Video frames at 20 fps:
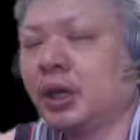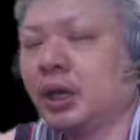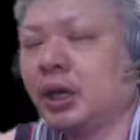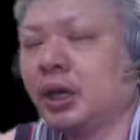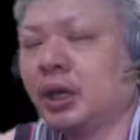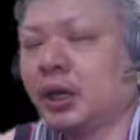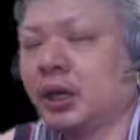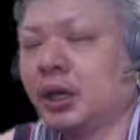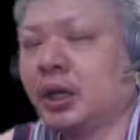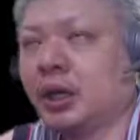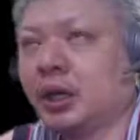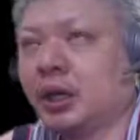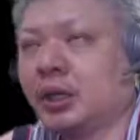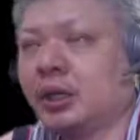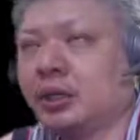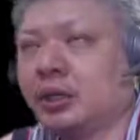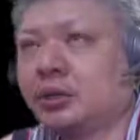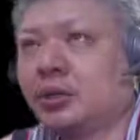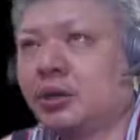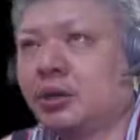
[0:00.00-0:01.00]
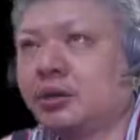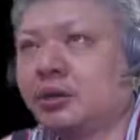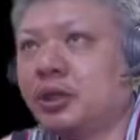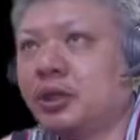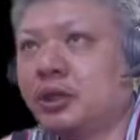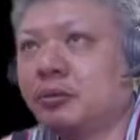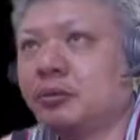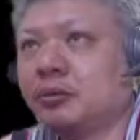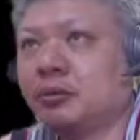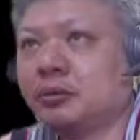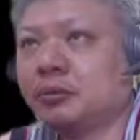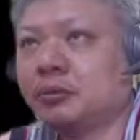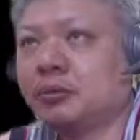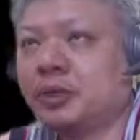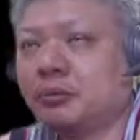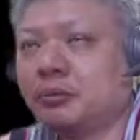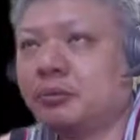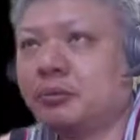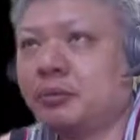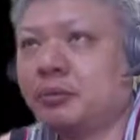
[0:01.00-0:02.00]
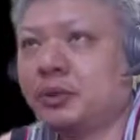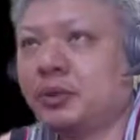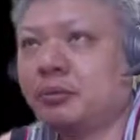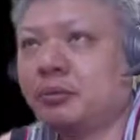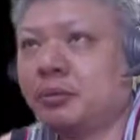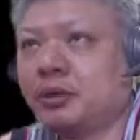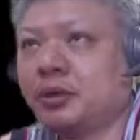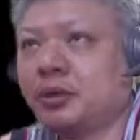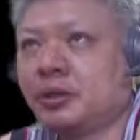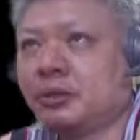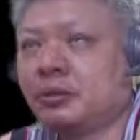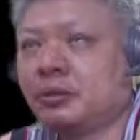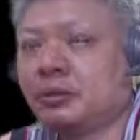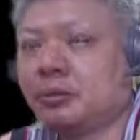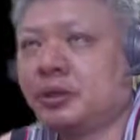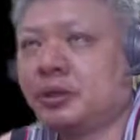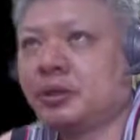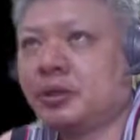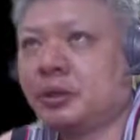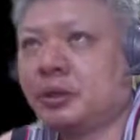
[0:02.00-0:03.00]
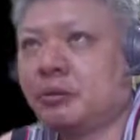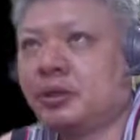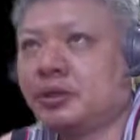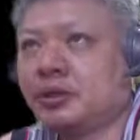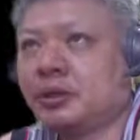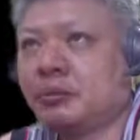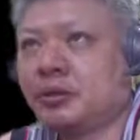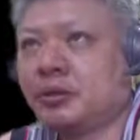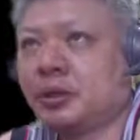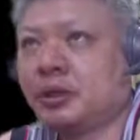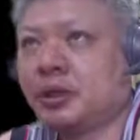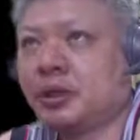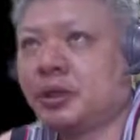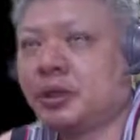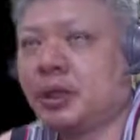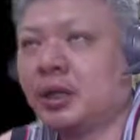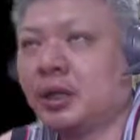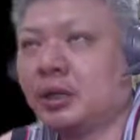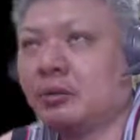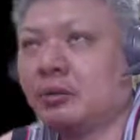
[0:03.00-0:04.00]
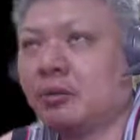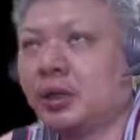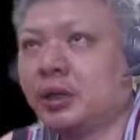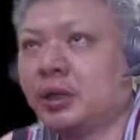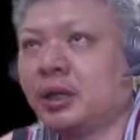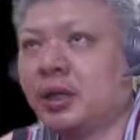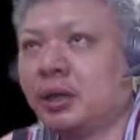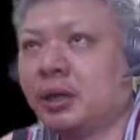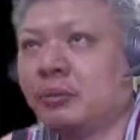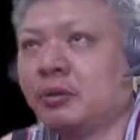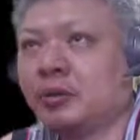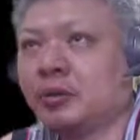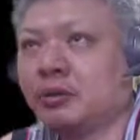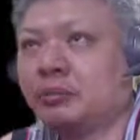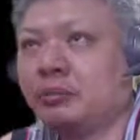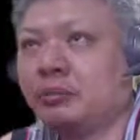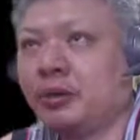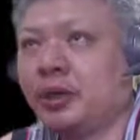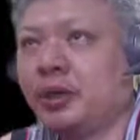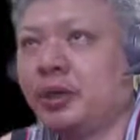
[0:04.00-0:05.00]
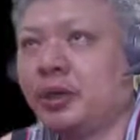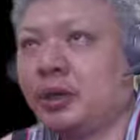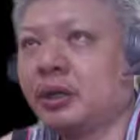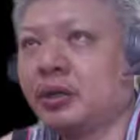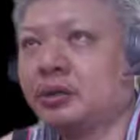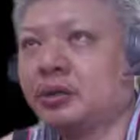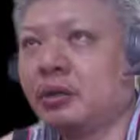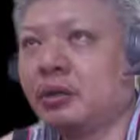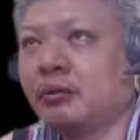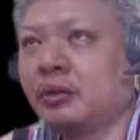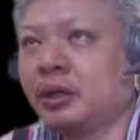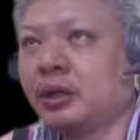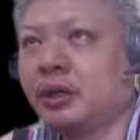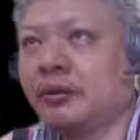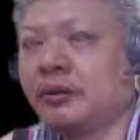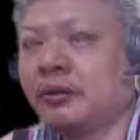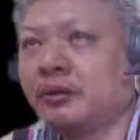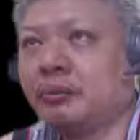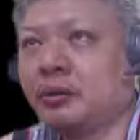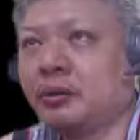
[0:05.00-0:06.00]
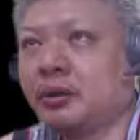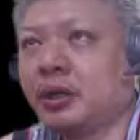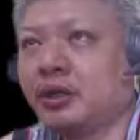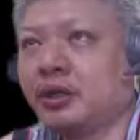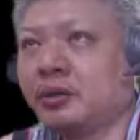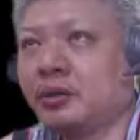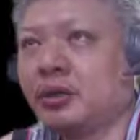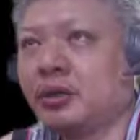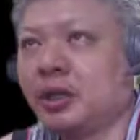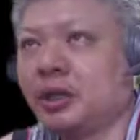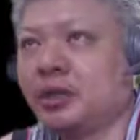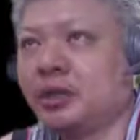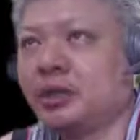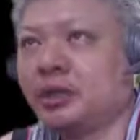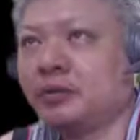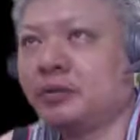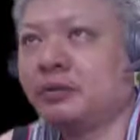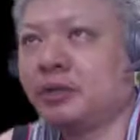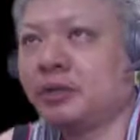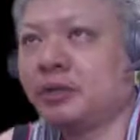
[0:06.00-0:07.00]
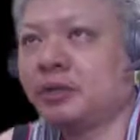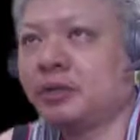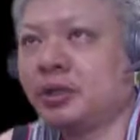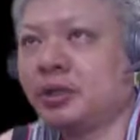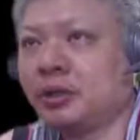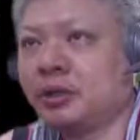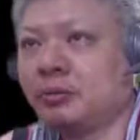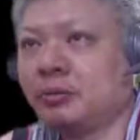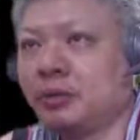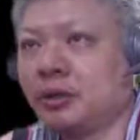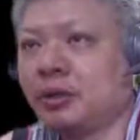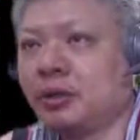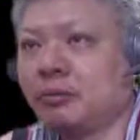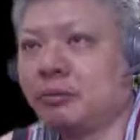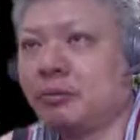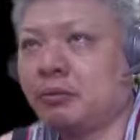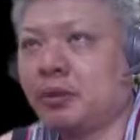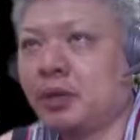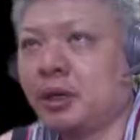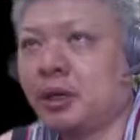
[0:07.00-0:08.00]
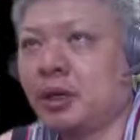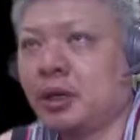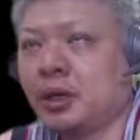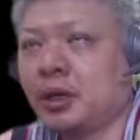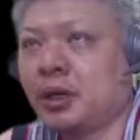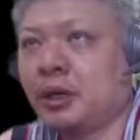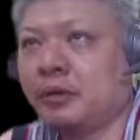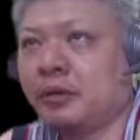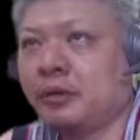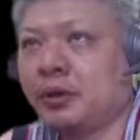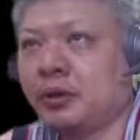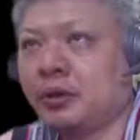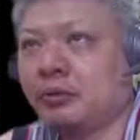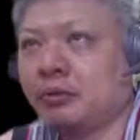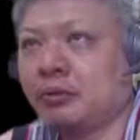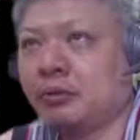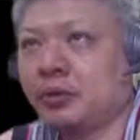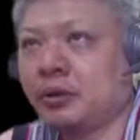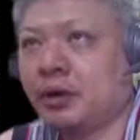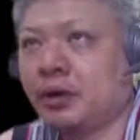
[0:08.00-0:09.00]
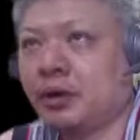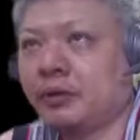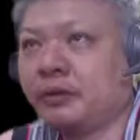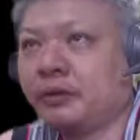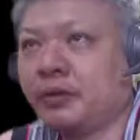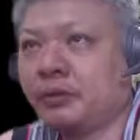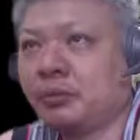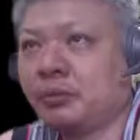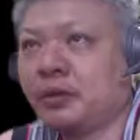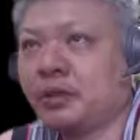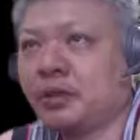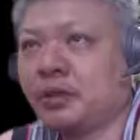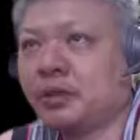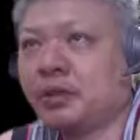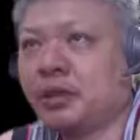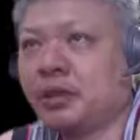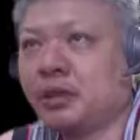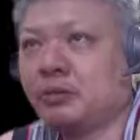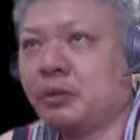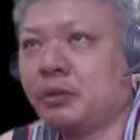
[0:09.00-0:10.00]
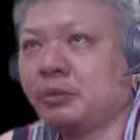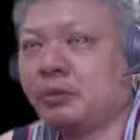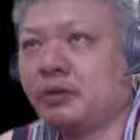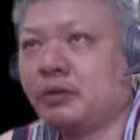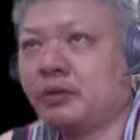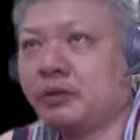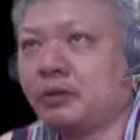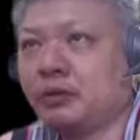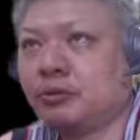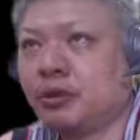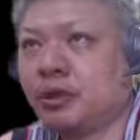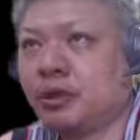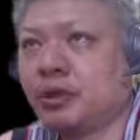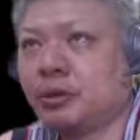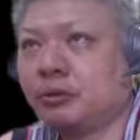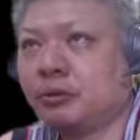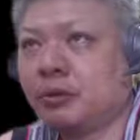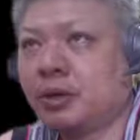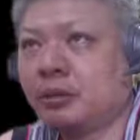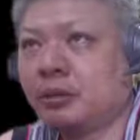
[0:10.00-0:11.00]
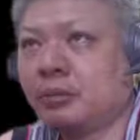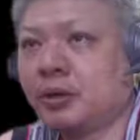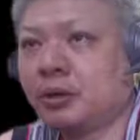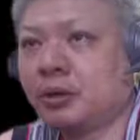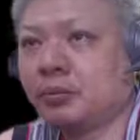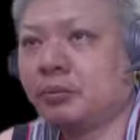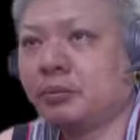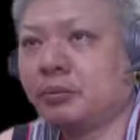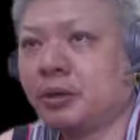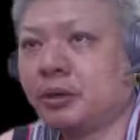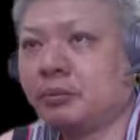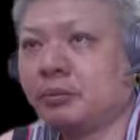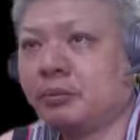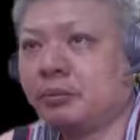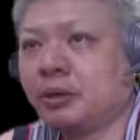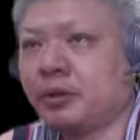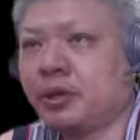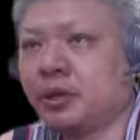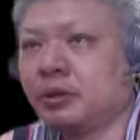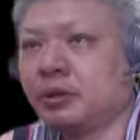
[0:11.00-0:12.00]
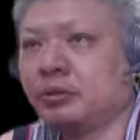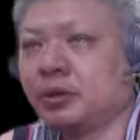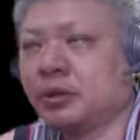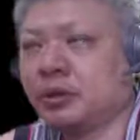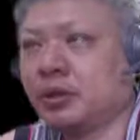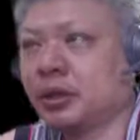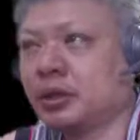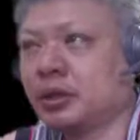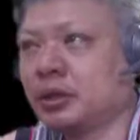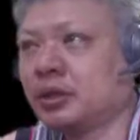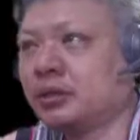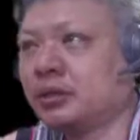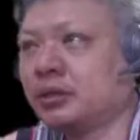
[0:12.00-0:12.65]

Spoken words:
this concept will be somewhat similar, like winding up a spring and storing a lot of potential energy for this chariot. If the pieces here were moved or traded away, black would be ready to attack this file.